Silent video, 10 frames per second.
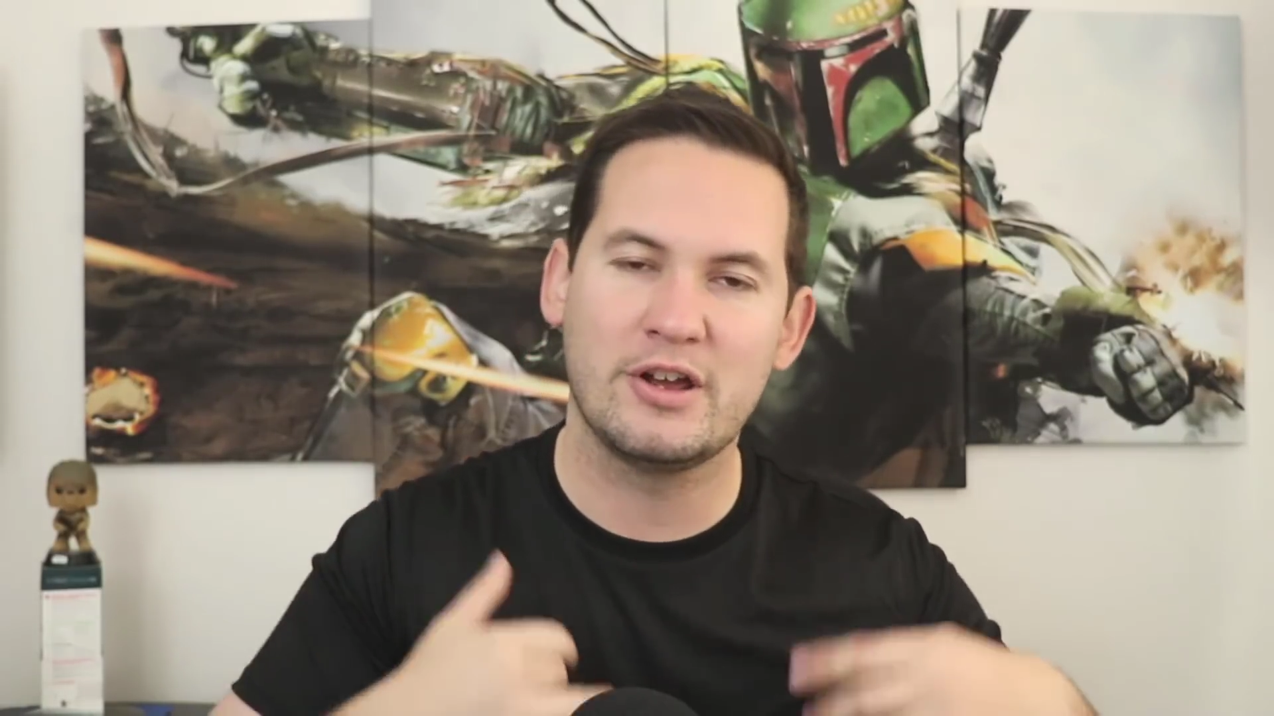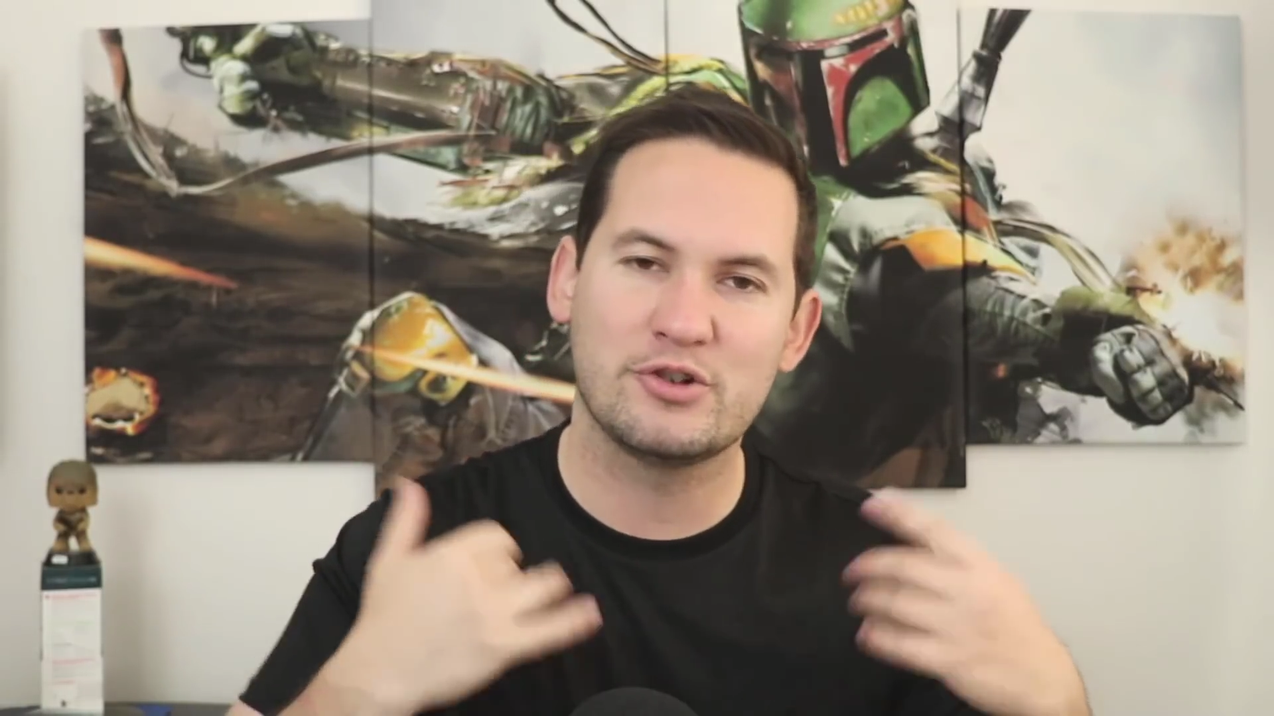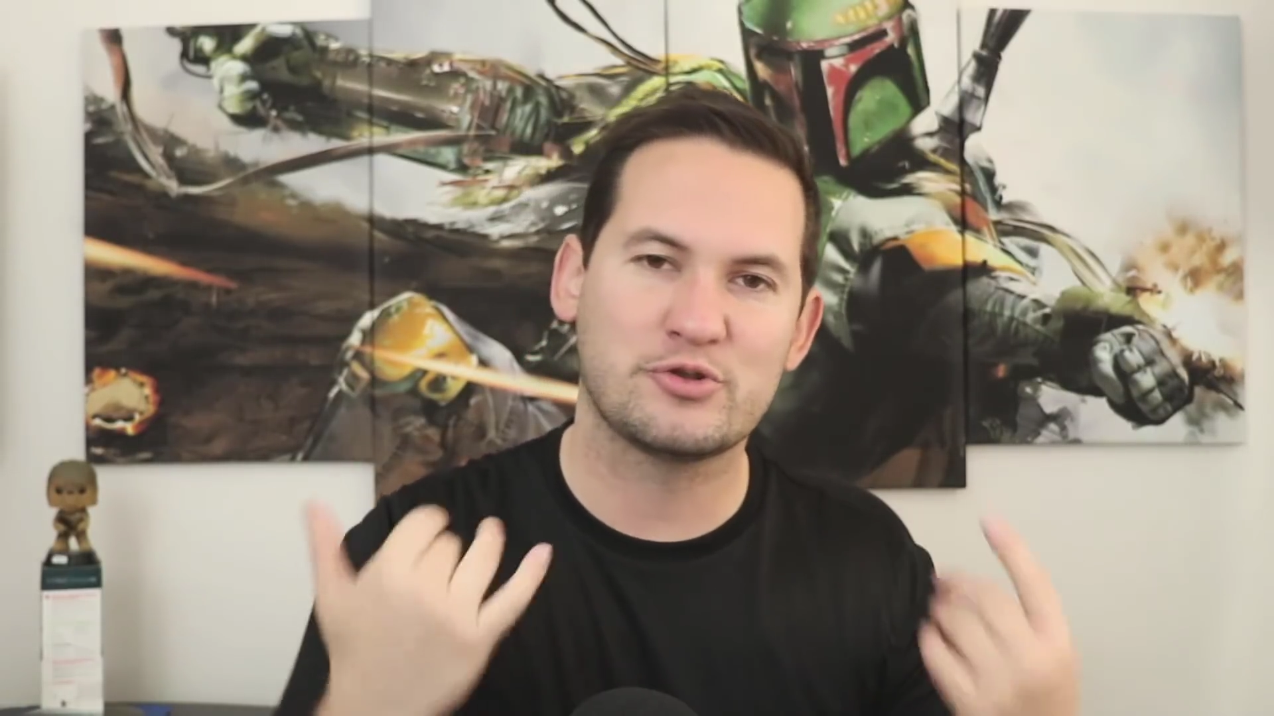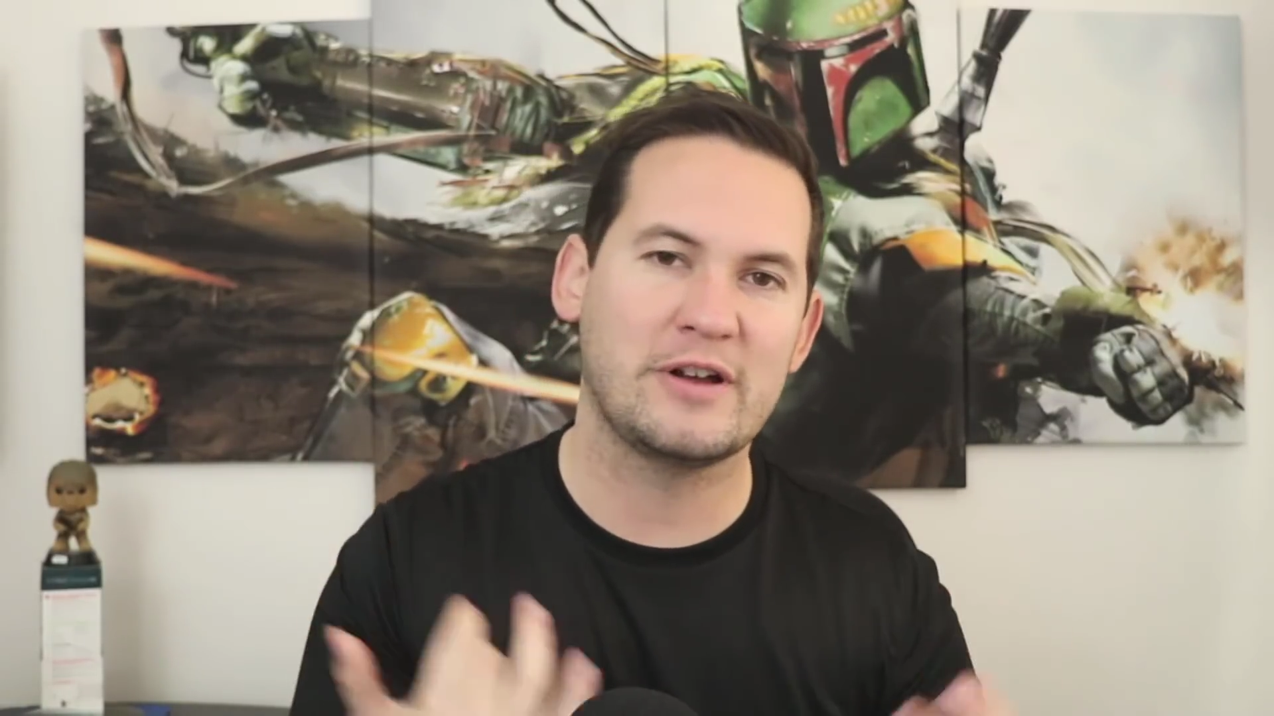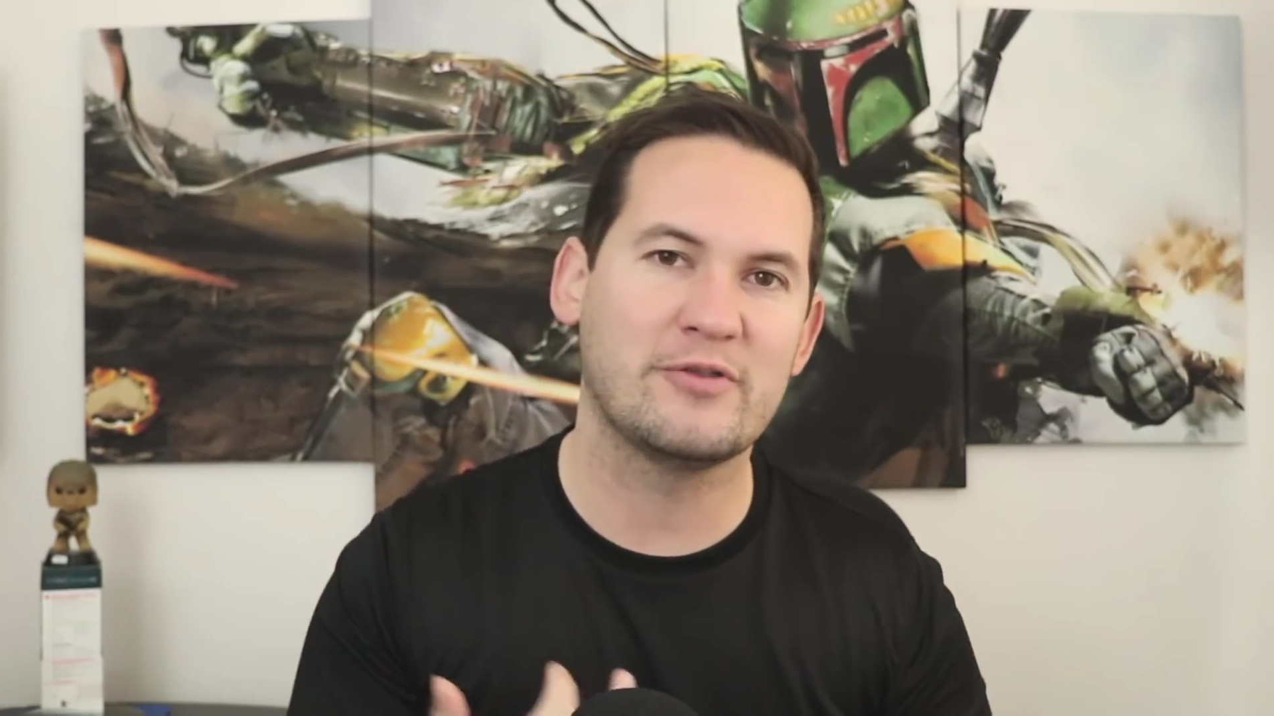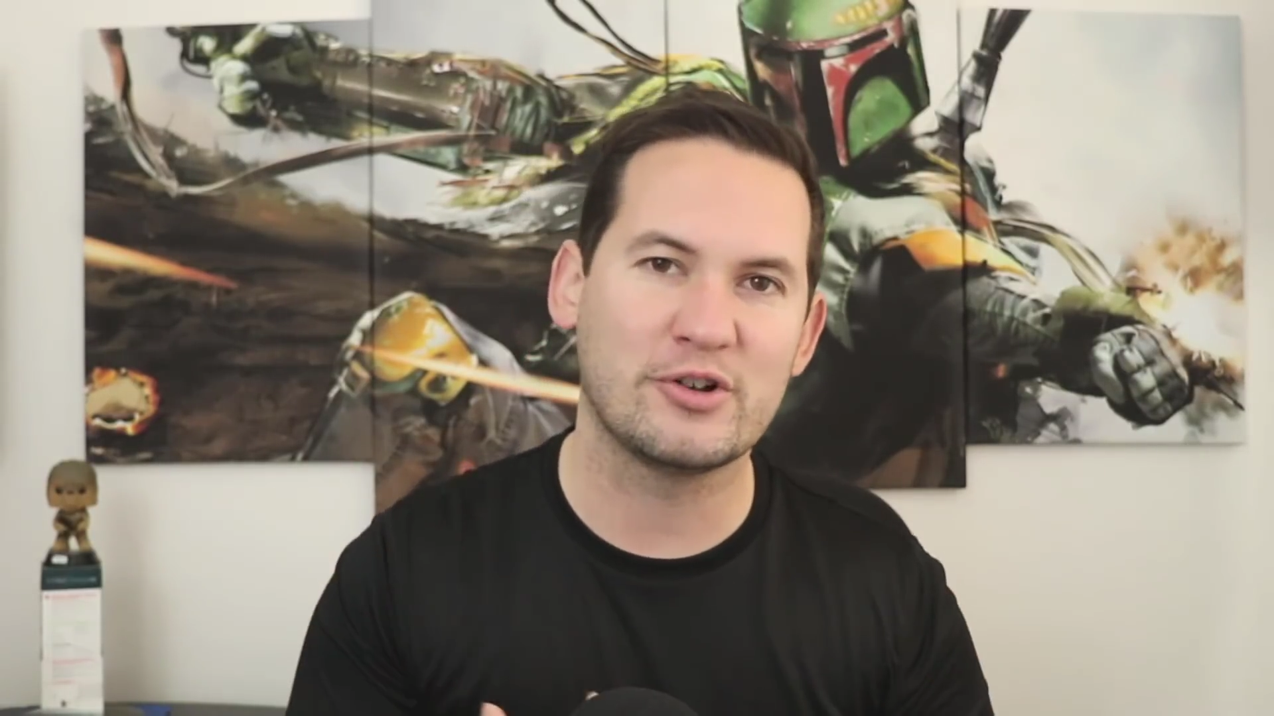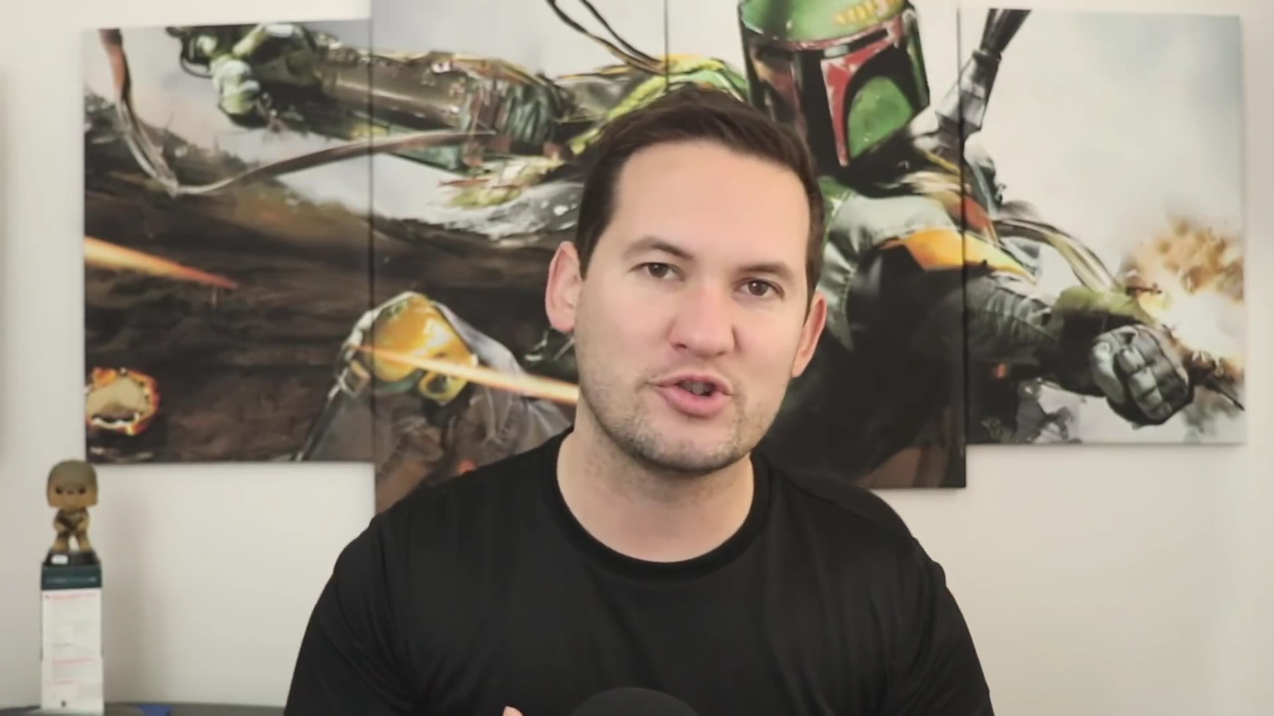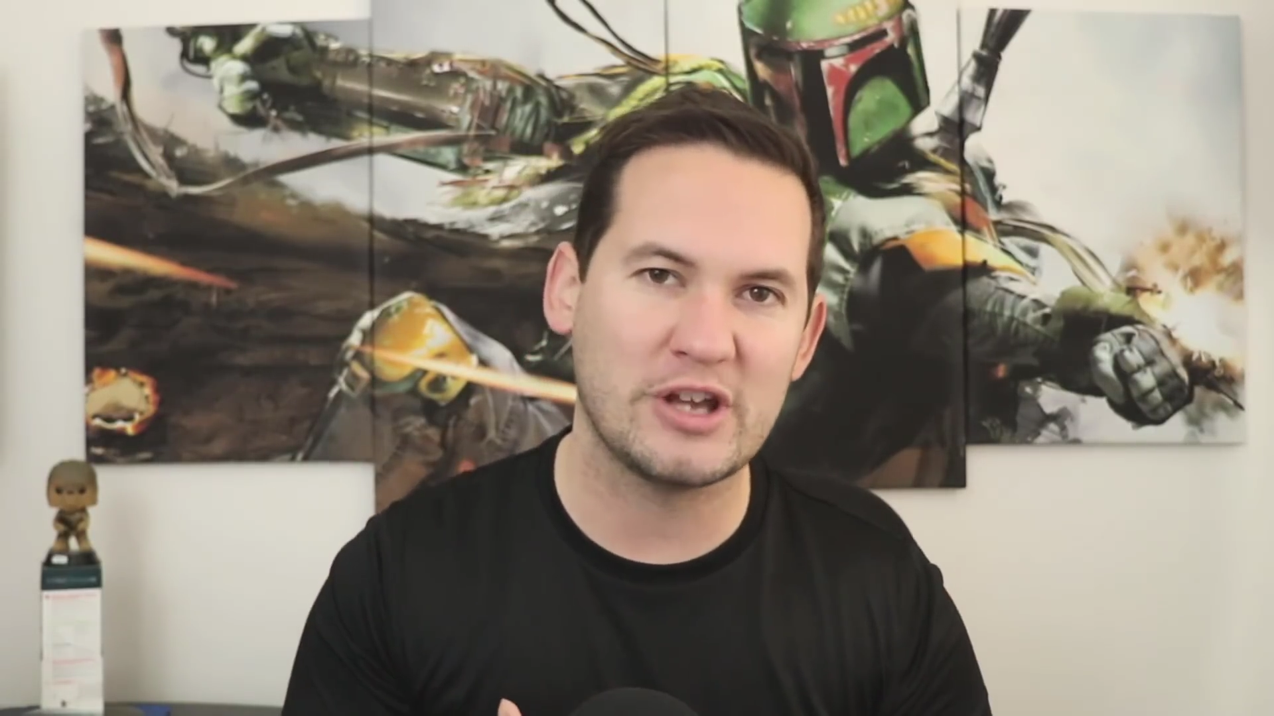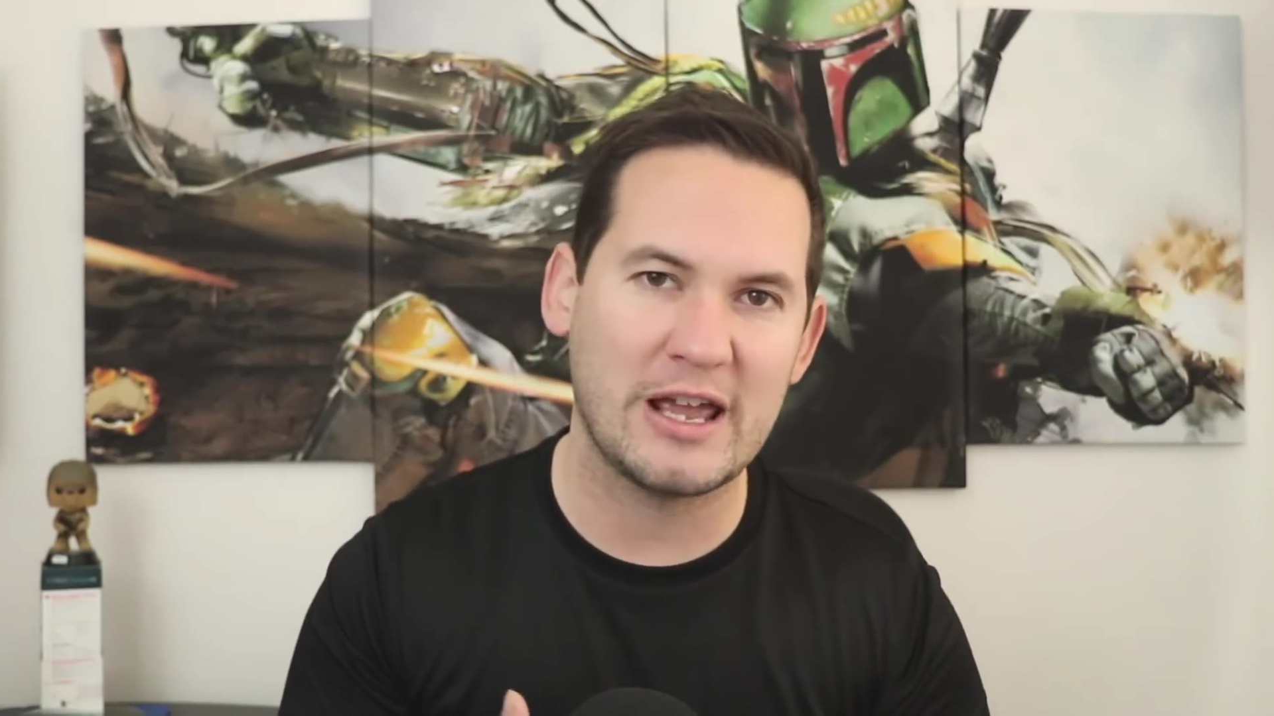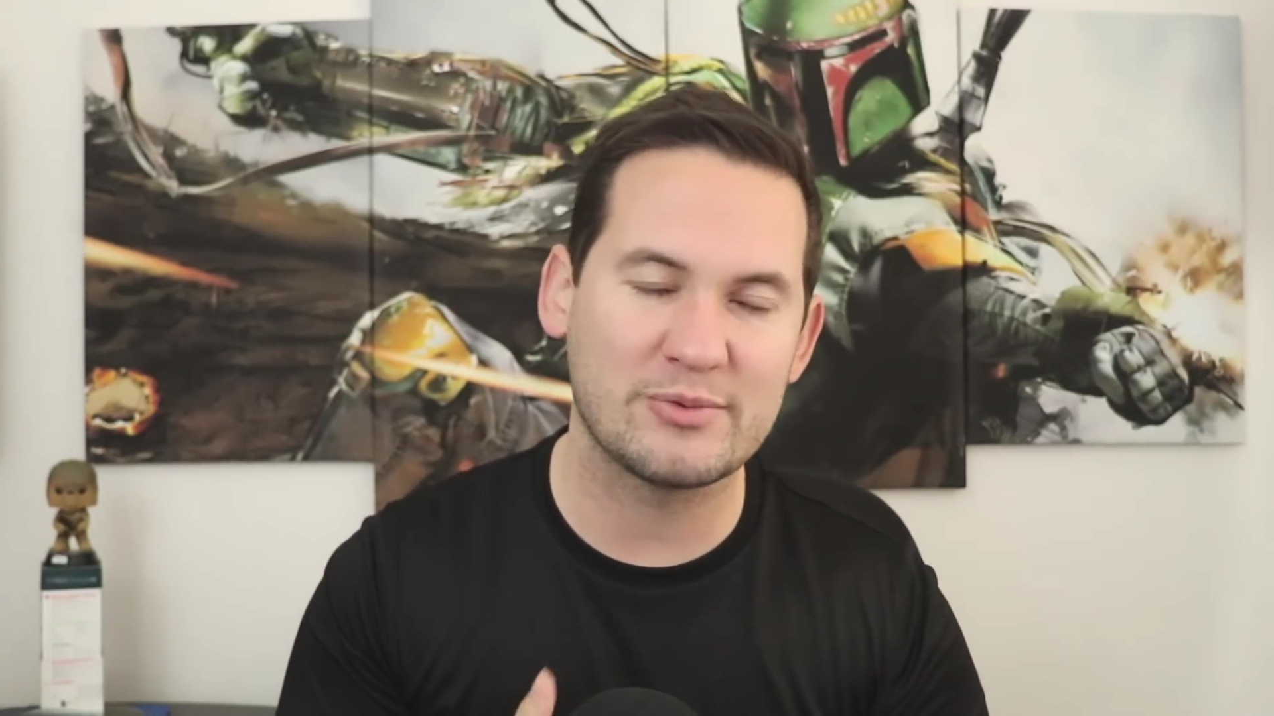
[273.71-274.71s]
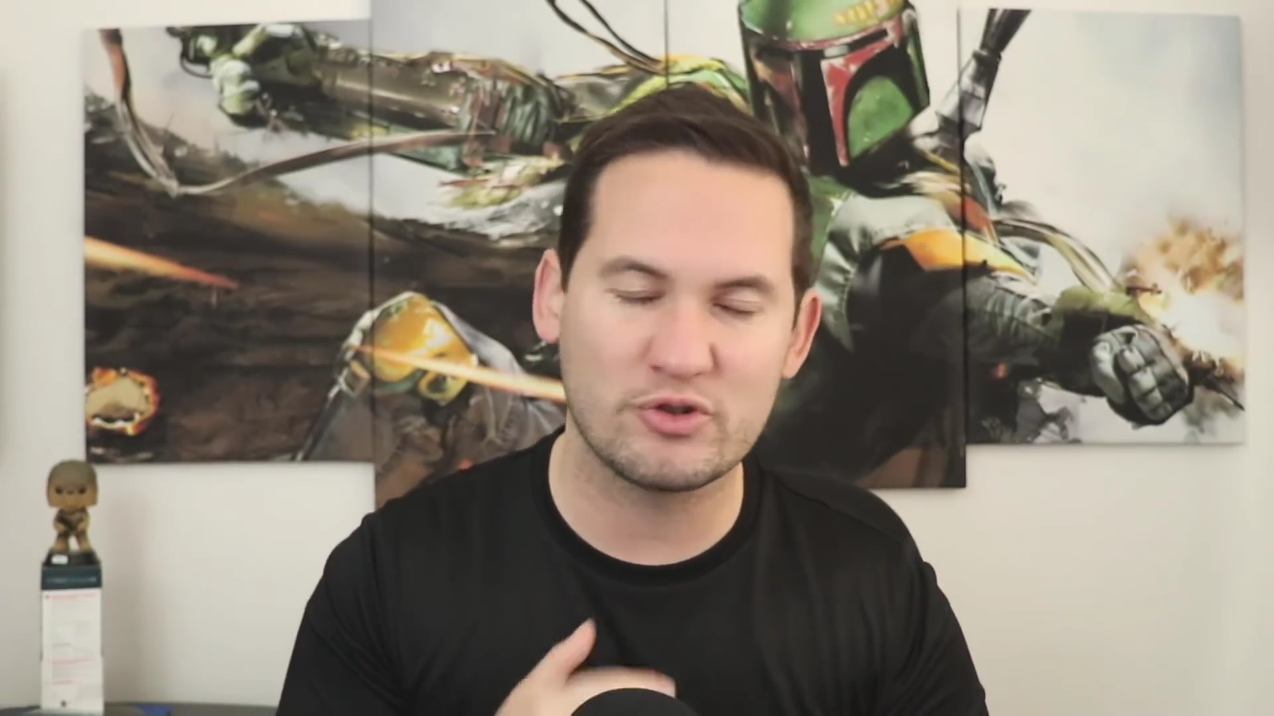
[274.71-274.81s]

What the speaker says: Trayvon James.